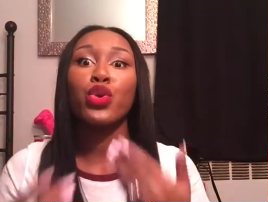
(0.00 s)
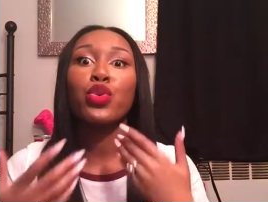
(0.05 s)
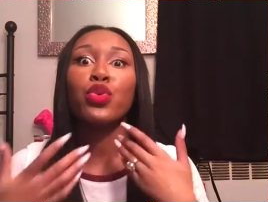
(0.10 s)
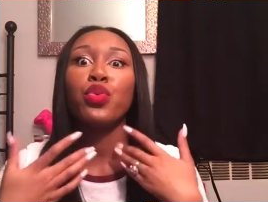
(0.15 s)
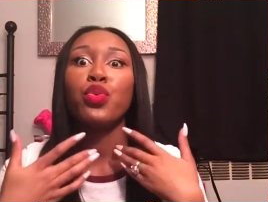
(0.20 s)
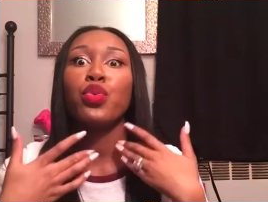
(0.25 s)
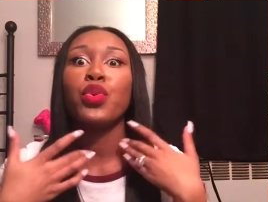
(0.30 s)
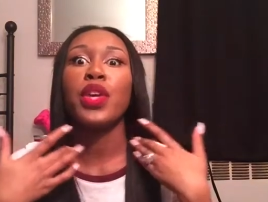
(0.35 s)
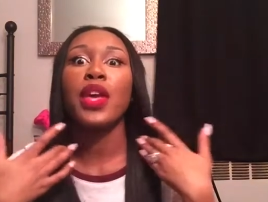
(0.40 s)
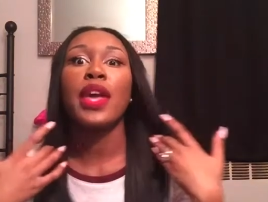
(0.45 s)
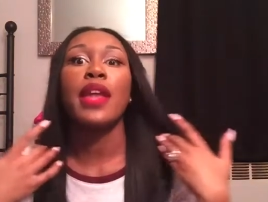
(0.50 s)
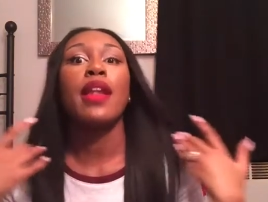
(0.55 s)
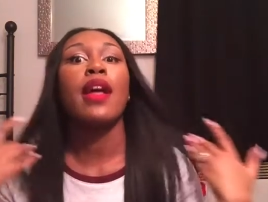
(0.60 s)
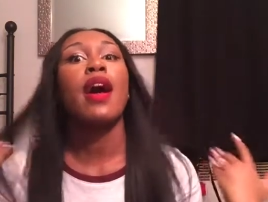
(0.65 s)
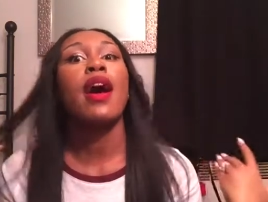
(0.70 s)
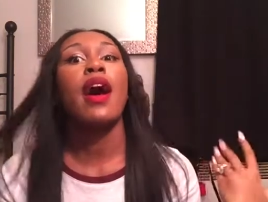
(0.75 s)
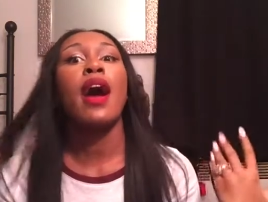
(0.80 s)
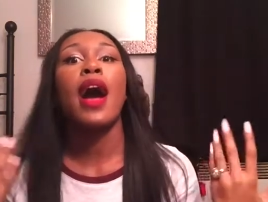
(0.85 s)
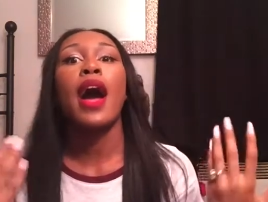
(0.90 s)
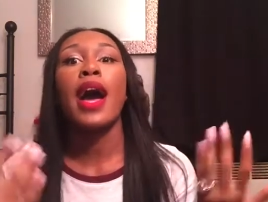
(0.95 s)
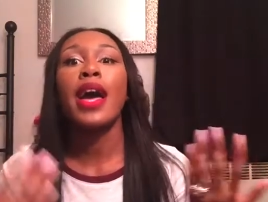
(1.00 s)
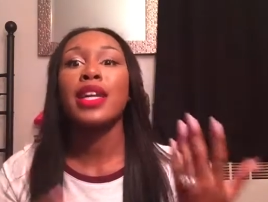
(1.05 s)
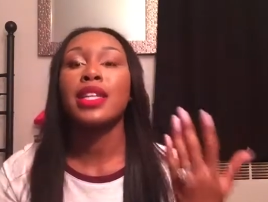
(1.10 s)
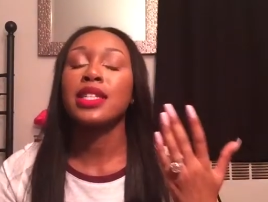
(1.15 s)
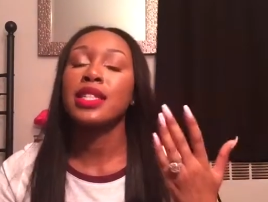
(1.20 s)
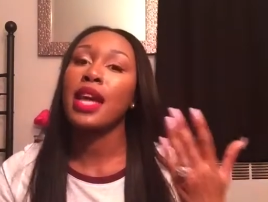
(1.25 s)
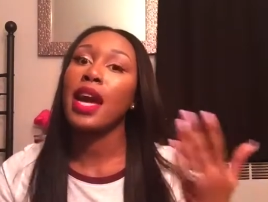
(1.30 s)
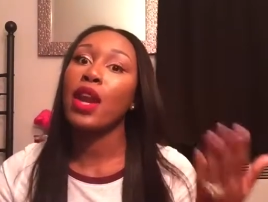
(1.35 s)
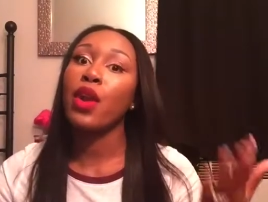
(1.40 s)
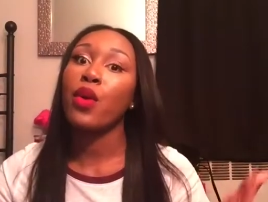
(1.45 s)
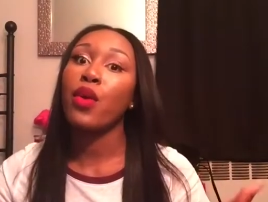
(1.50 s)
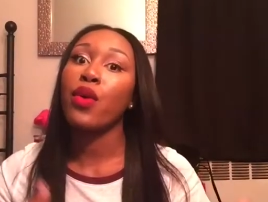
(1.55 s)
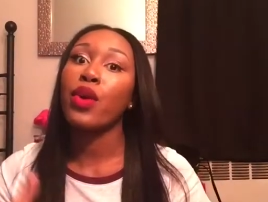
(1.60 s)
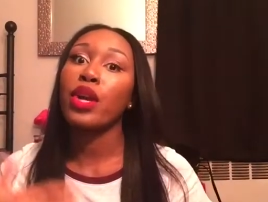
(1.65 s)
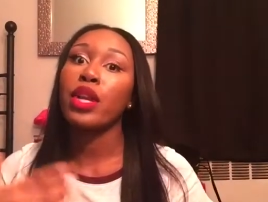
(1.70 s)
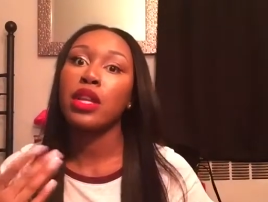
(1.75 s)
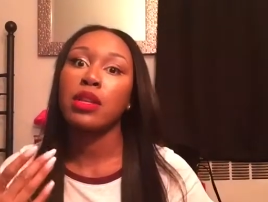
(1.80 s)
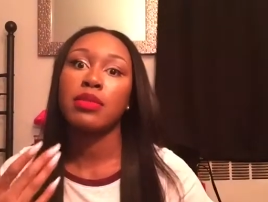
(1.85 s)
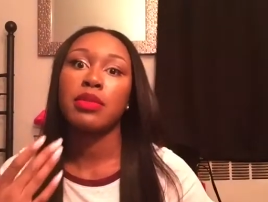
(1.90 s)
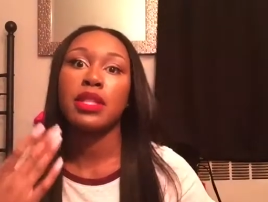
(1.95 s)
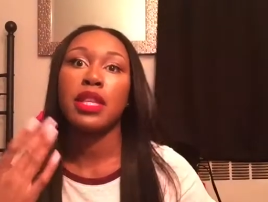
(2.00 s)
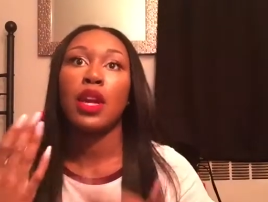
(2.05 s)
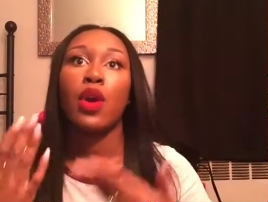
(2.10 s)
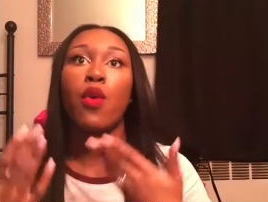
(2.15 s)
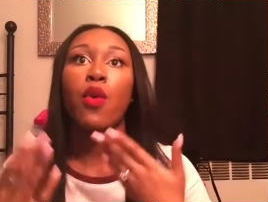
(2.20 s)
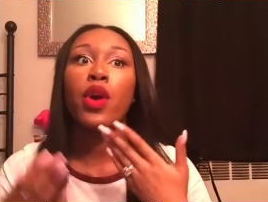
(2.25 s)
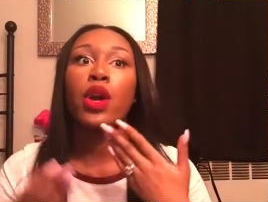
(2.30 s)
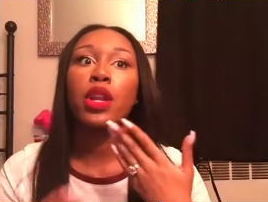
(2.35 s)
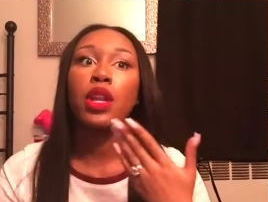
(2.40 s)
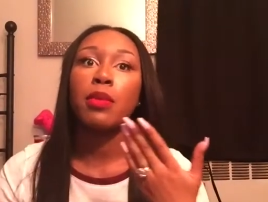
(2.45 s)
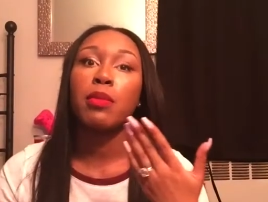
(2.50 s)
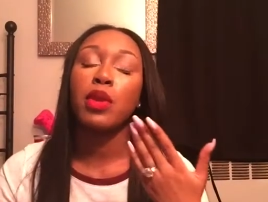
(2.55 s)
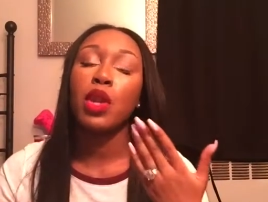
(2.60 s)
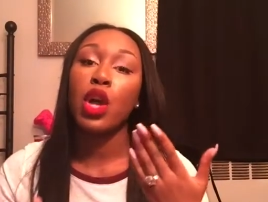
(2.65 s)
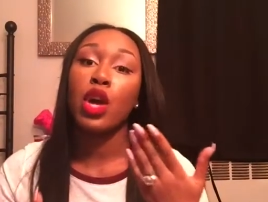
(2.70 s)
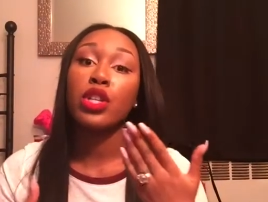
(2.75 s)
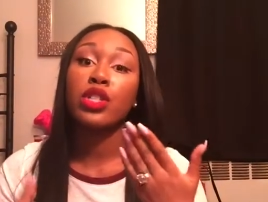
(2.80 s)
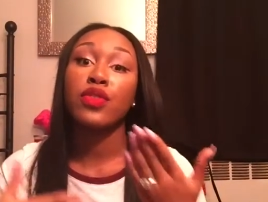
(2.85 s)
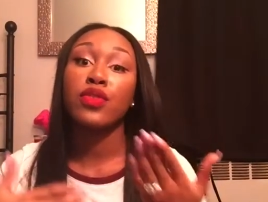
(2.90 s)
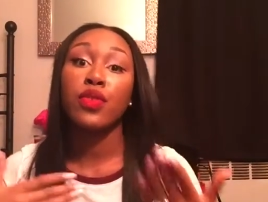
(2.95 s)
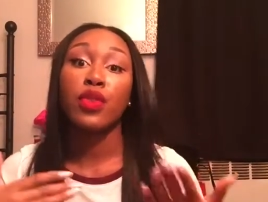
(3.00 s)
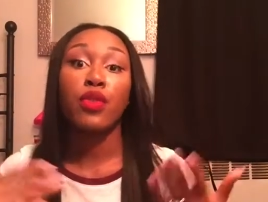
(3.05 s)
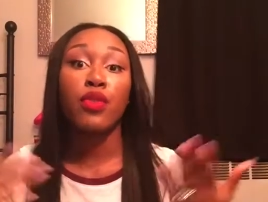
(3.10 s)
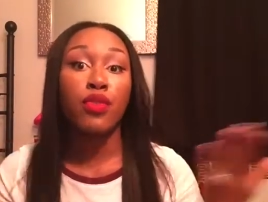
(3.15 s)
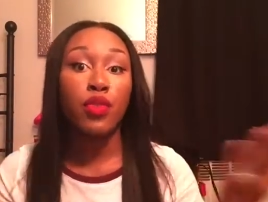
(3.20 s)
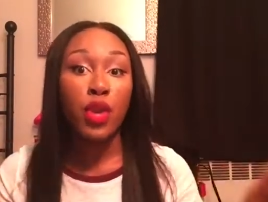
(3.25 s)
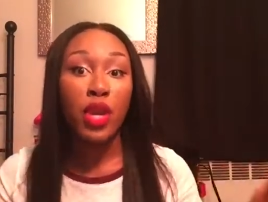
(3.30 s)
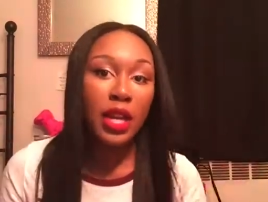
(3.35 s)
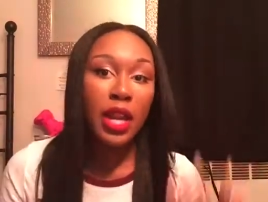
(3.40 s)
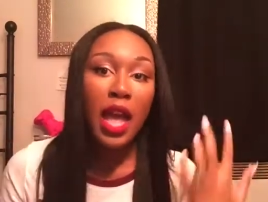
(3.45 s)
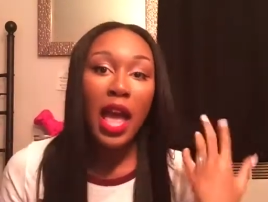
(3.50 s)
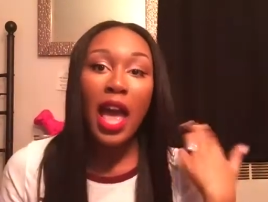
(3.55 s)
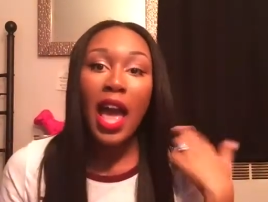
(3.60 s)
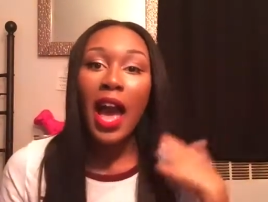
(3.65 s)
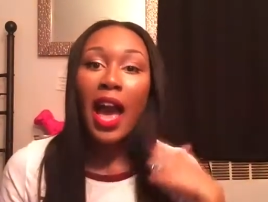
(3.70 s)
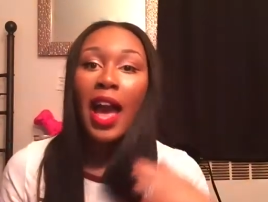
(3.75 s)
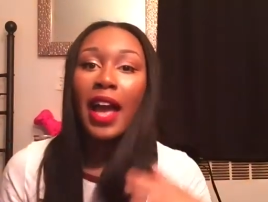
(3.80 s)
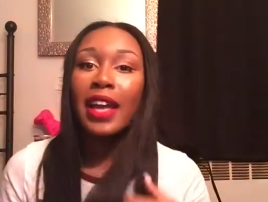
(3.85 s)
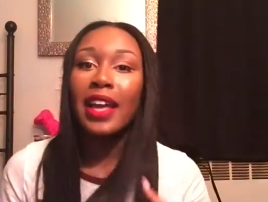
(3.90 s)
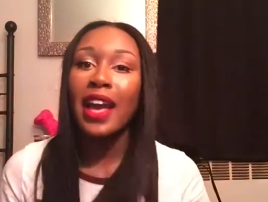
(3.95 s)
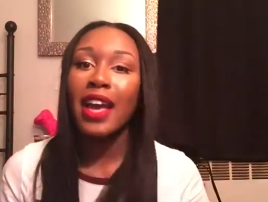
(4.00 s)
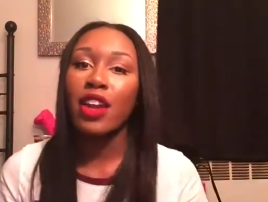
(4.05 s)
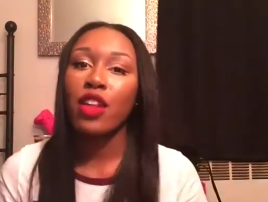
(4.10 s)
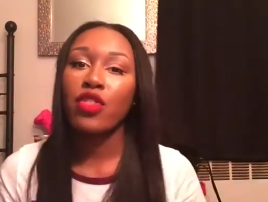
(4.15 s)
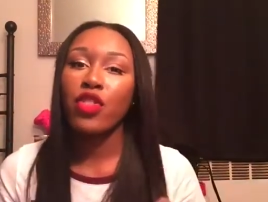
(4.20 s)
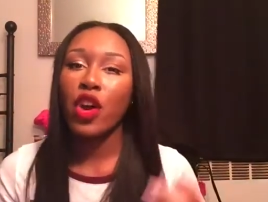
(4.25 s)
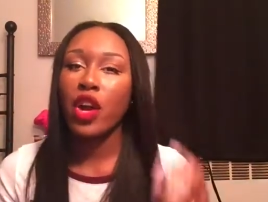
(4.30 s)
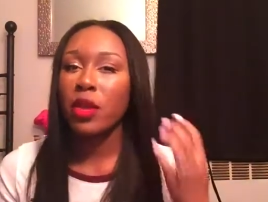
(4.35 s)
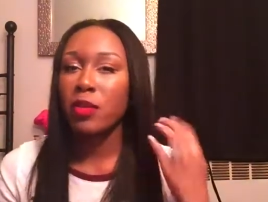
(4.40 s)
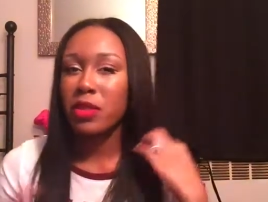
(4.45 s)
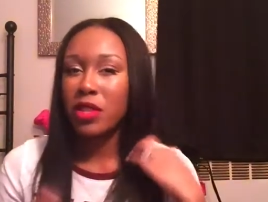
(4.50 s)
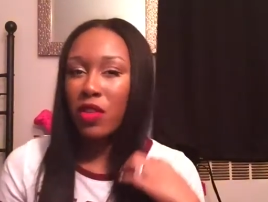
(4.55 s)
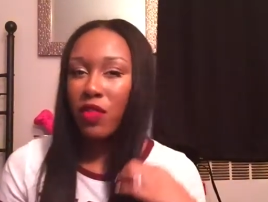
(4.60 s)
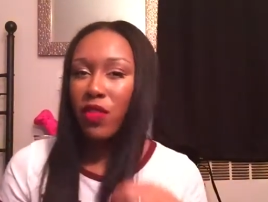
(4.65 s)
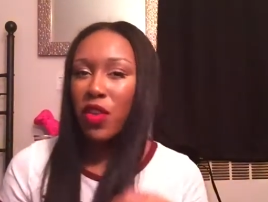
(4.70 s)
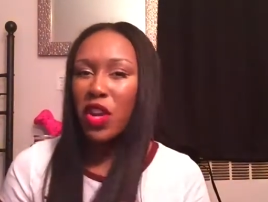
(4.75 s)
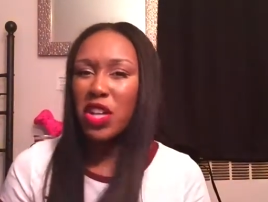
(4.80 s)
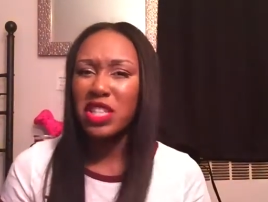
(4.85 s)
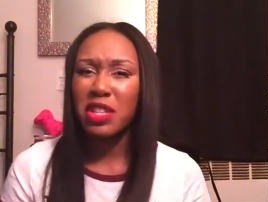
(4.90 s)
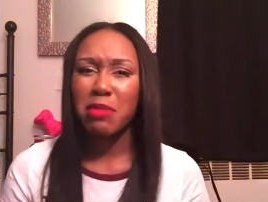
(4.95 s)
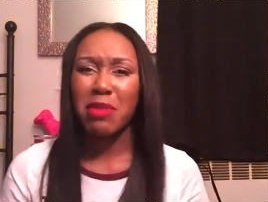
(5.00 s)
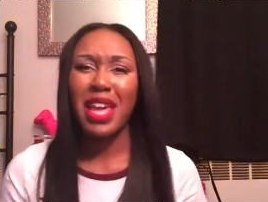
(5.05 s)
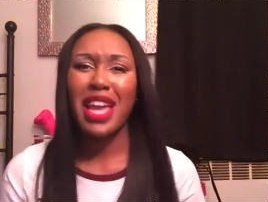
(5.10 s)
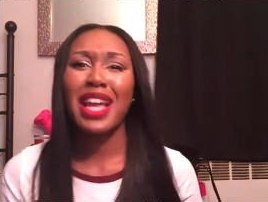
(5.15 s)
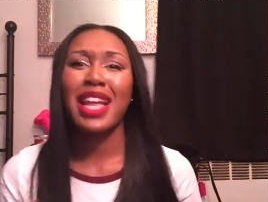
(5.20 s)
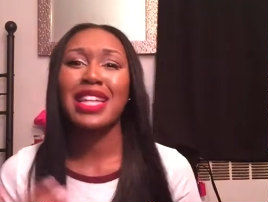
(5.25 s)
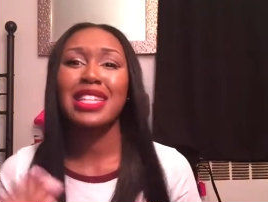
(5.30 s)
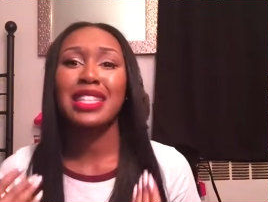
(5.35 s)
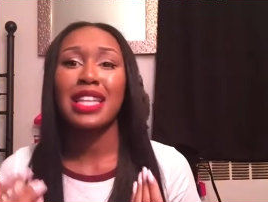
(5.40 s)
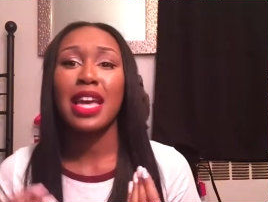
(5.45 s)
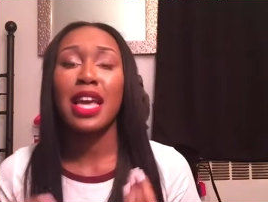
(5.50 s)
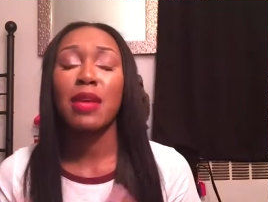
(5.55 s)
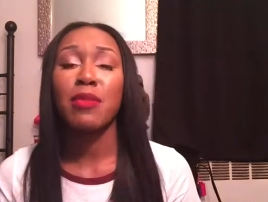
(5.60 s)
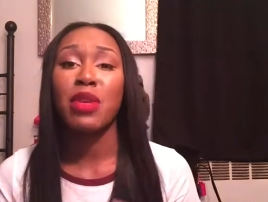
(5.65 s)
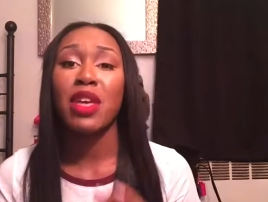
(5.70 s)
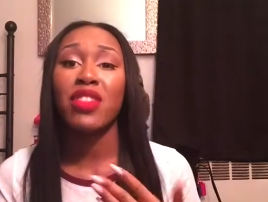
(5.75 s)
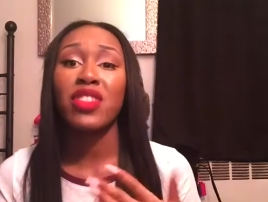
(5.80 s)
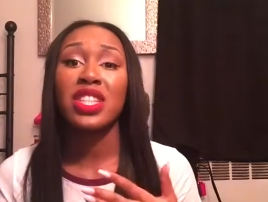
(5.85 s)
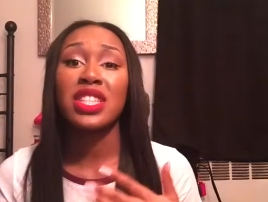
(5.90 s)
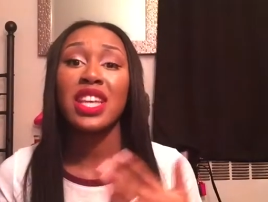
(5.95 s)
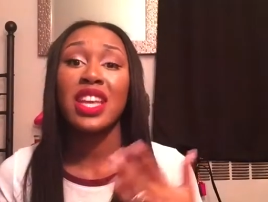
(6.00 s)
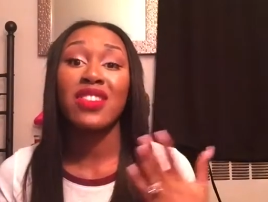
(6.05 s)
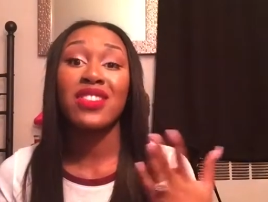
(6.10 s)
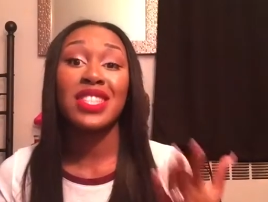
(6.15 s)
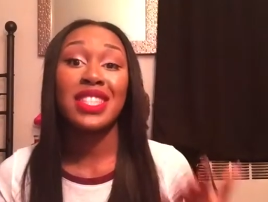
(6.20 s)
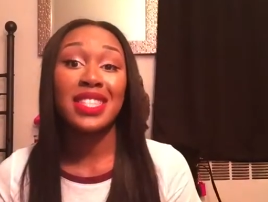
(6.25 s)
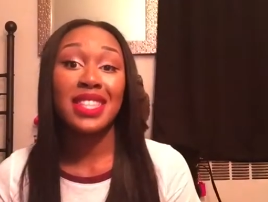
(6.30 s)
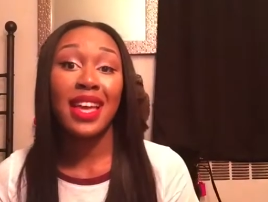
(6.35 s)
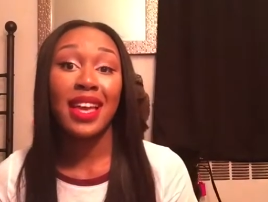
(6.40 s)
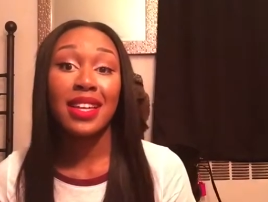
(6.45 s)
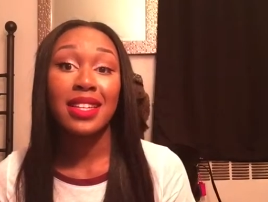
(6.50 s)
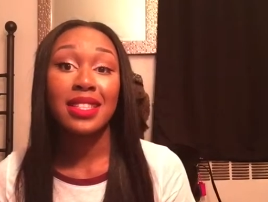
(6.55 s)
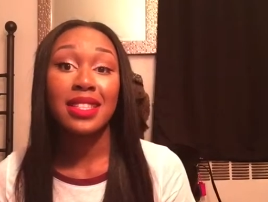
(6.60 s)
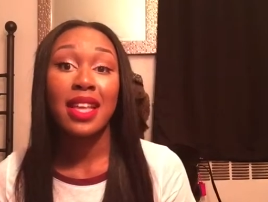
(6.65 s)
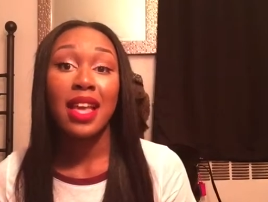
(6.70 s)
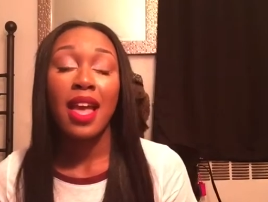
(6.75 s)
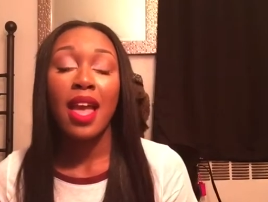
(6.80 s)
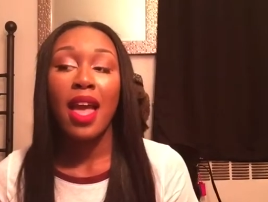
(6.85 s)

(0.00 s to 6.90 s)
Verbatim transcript: you get an eyeshadow or a lipstick or a lip gloss for free. I kind of thought it was unfair because I'm like, damn, you have to save six.